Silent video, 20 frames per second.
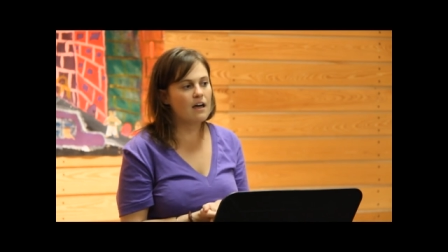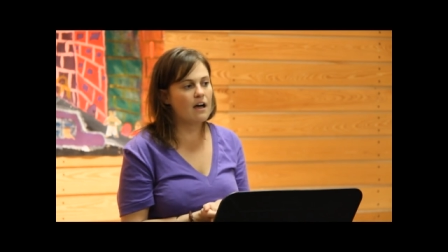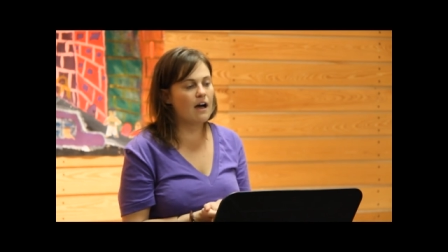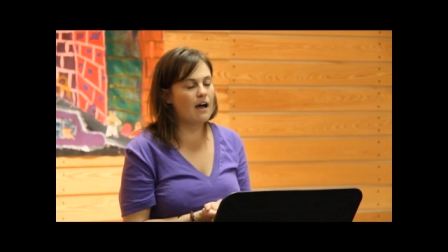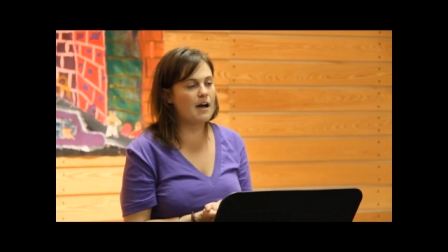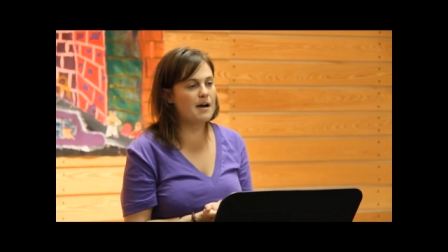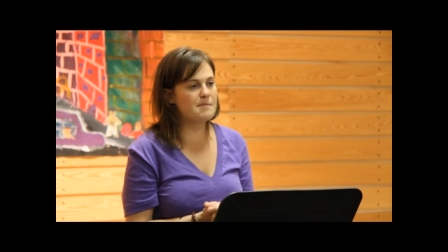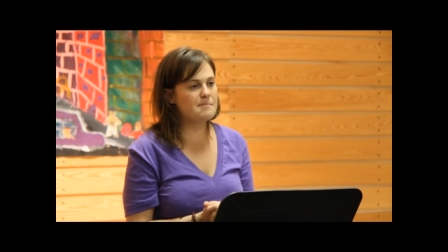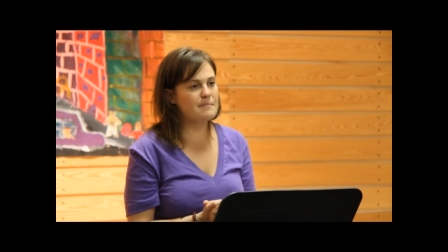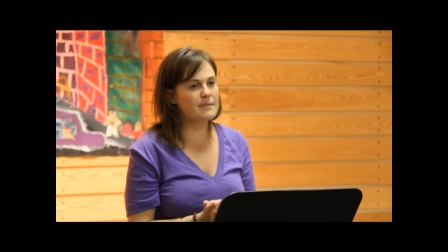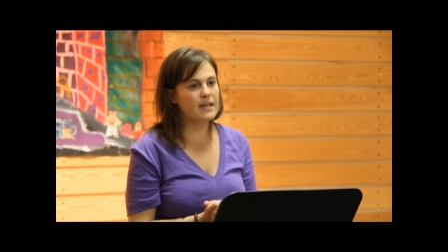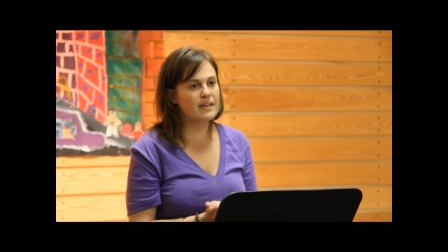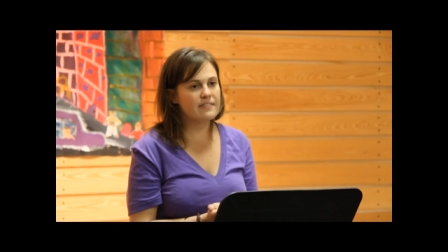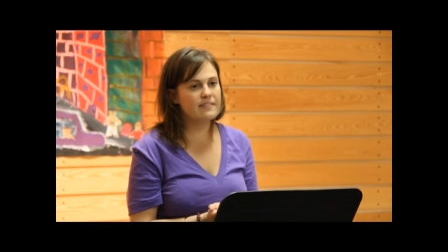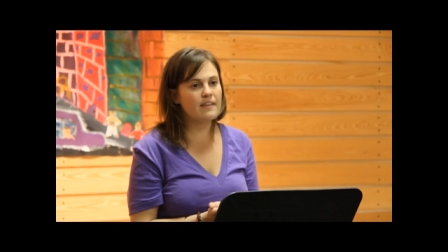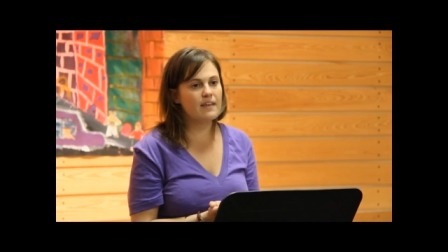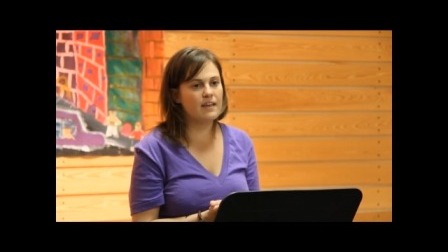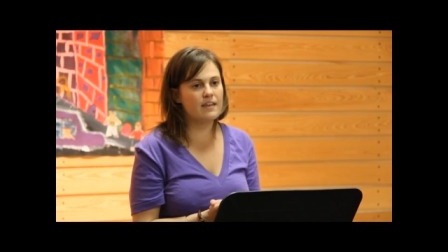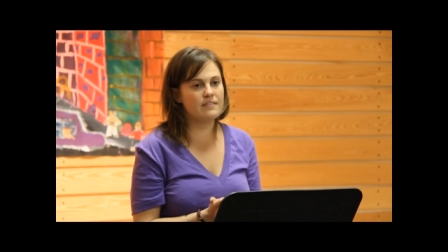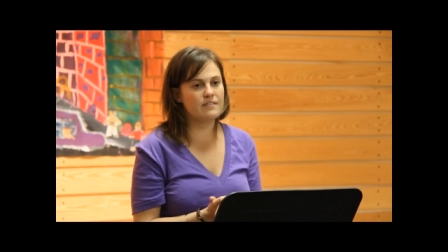um,
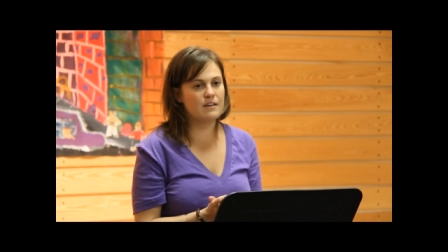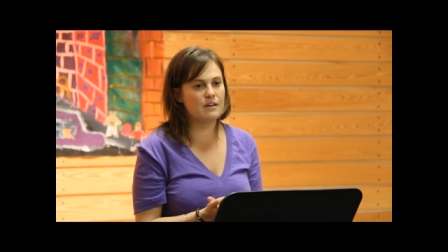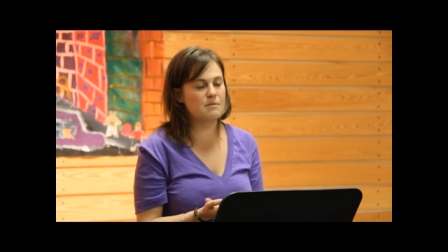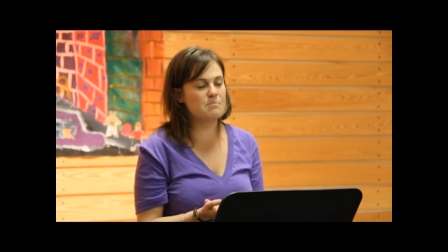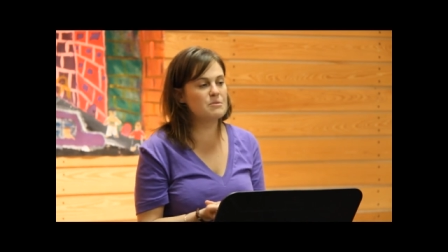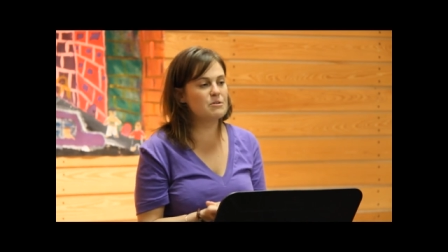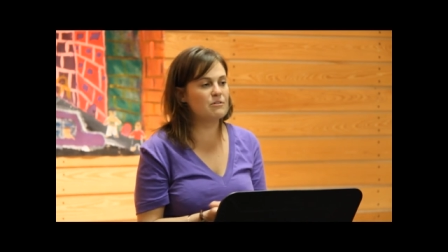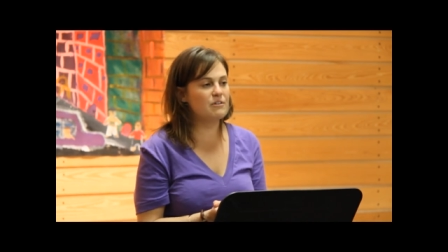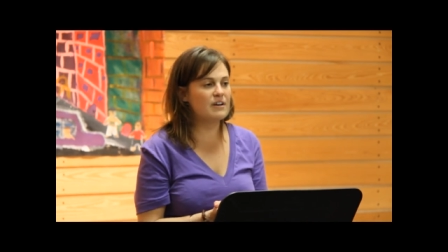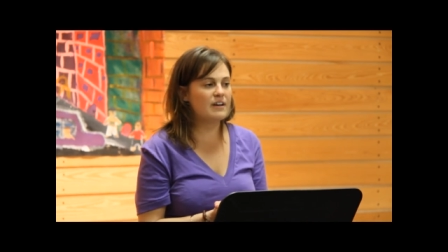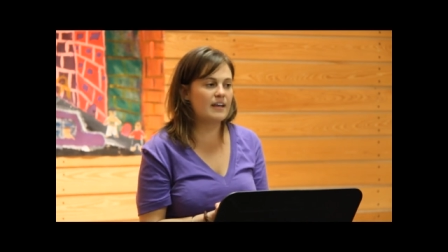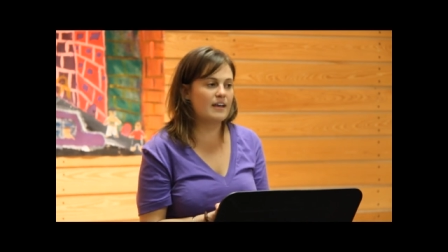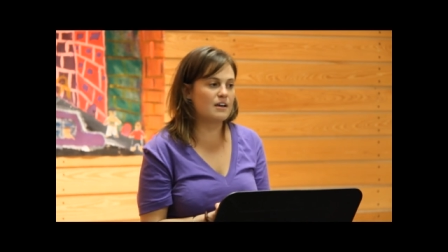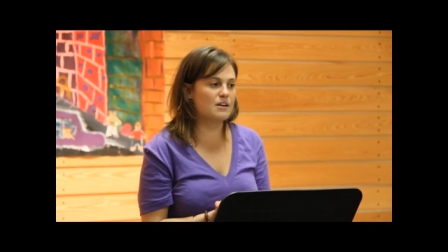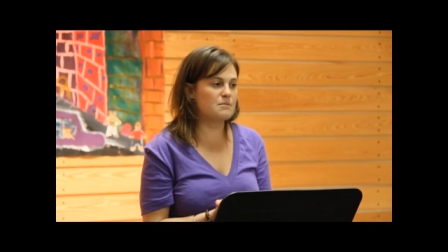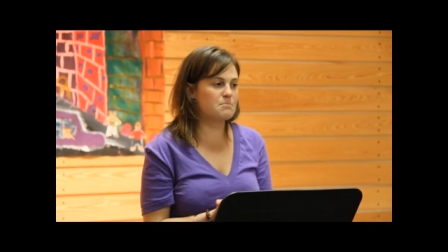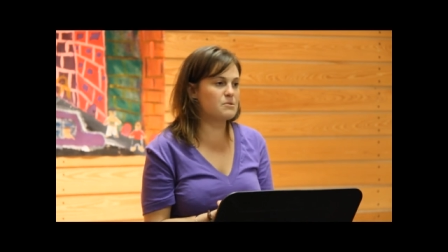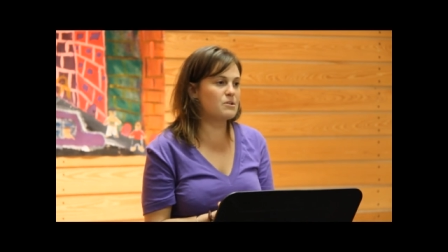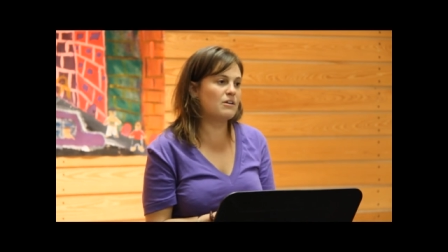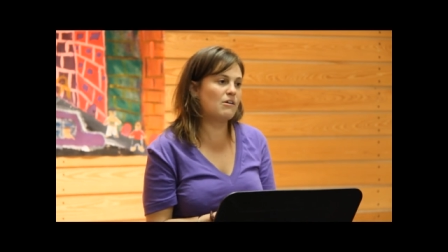in, in the community
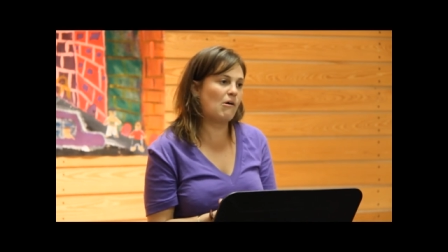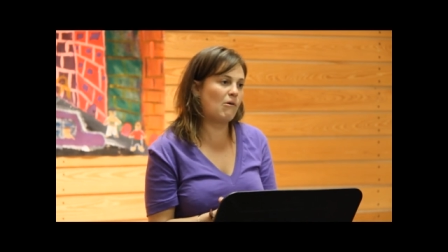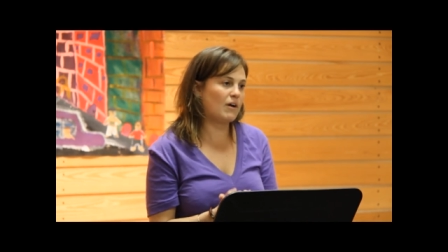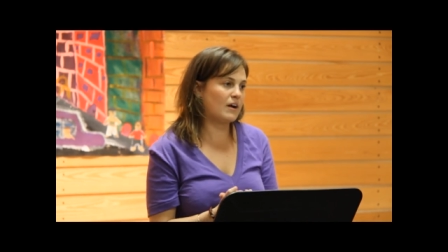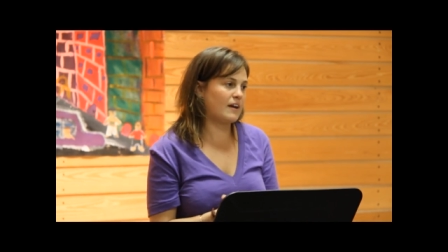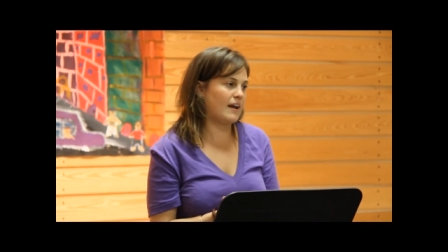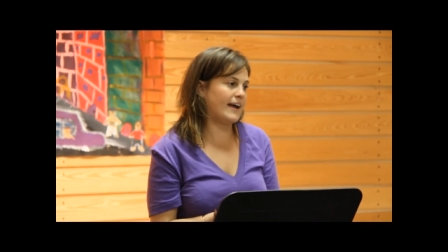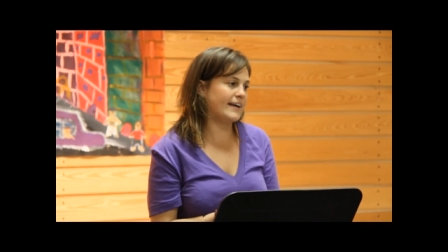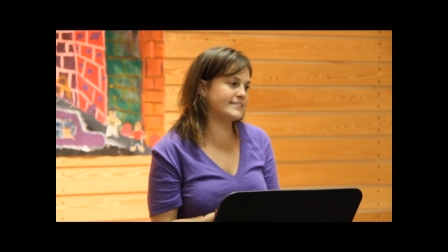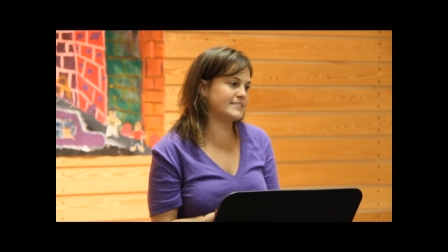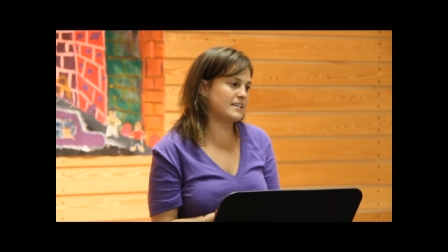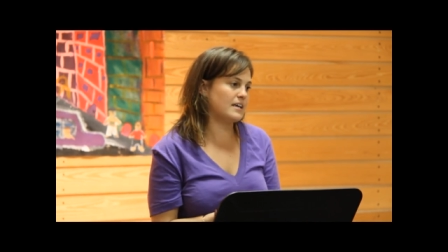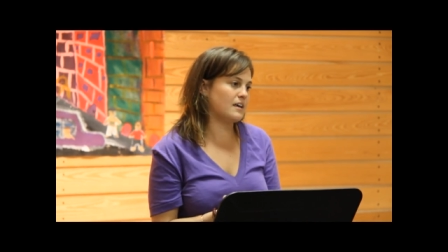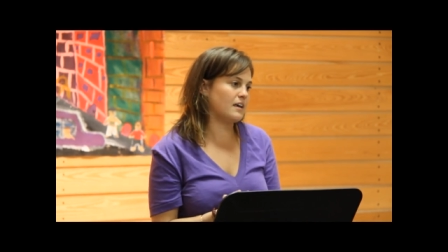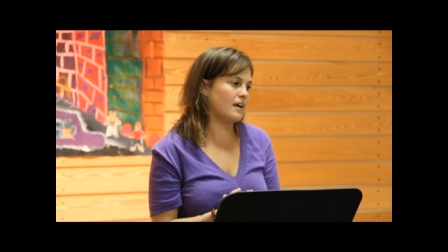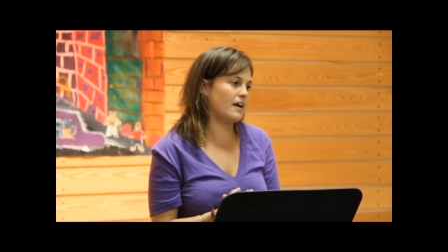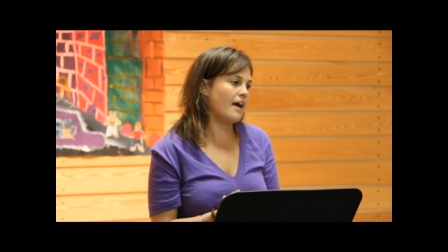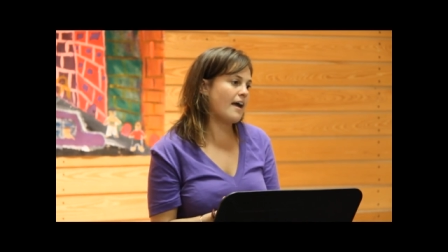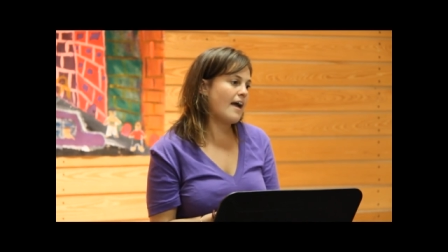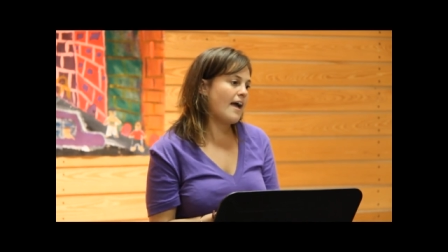and community organizing,